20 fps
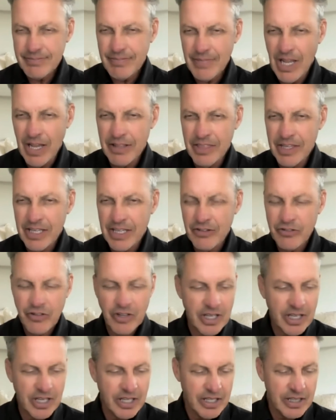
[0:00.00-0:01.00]
I think
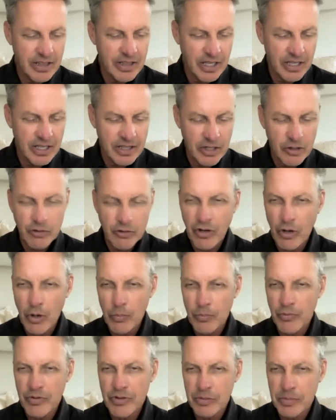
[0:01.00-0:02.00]
there's
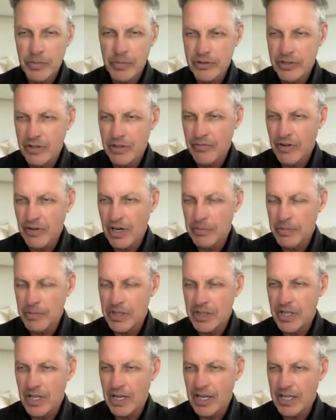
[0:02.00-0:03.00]
hope for the built environment
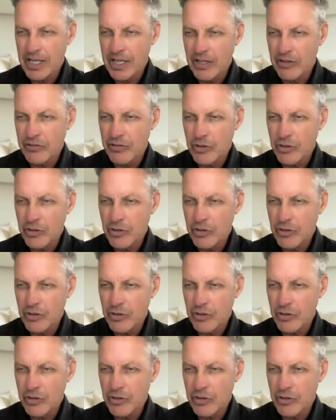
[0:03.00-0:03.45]
then, I guess, too.